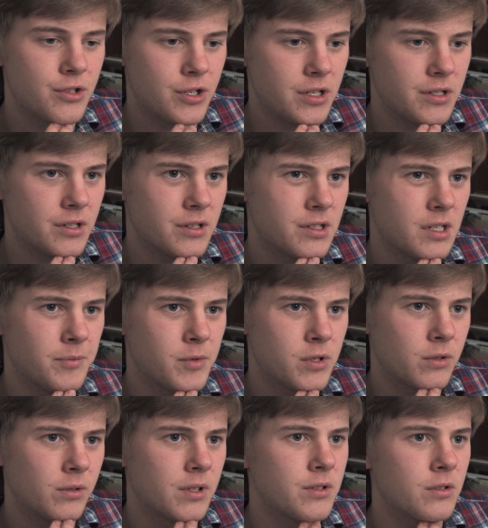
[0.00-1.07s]
Jesus seems
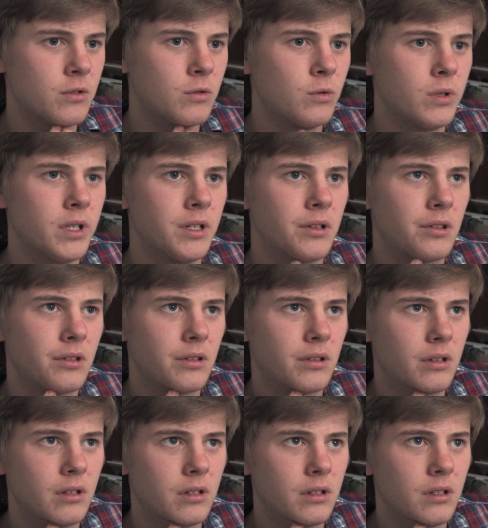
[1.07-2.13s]
to wrestle
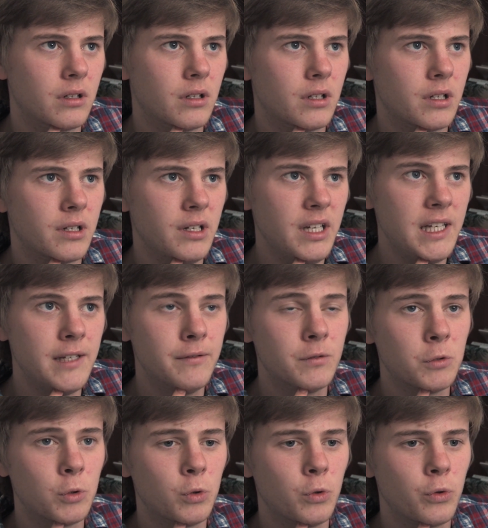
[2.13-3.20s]
with
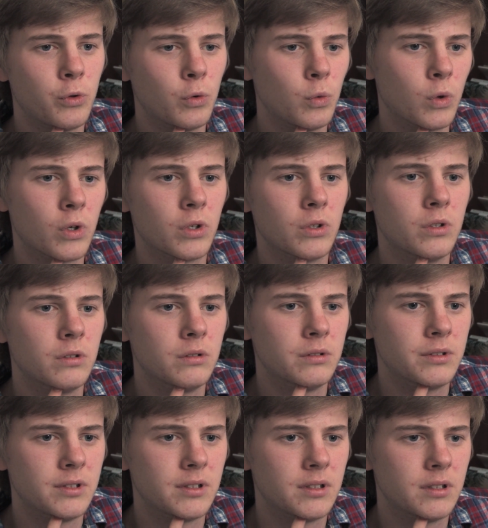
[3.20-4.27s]
evil, the world,